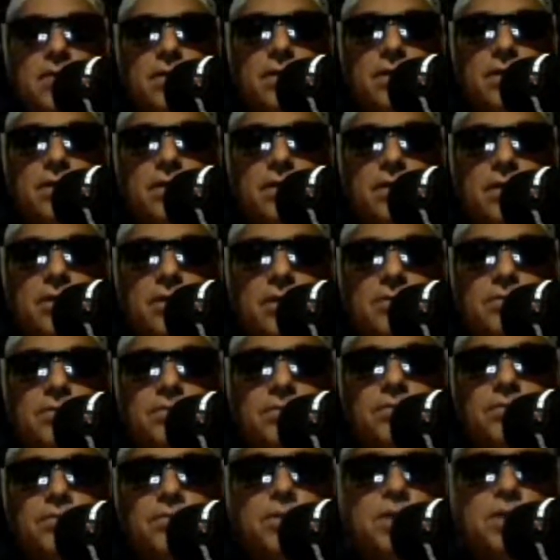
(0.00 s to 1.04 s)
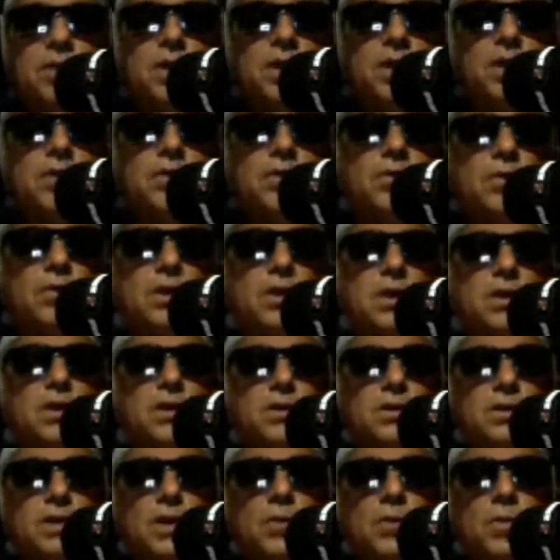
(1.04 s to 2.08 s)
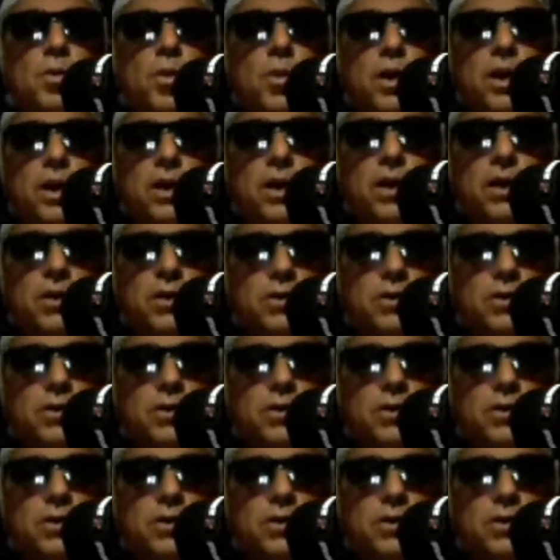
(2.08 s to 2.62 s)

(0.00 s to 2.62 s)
uh, you know, someone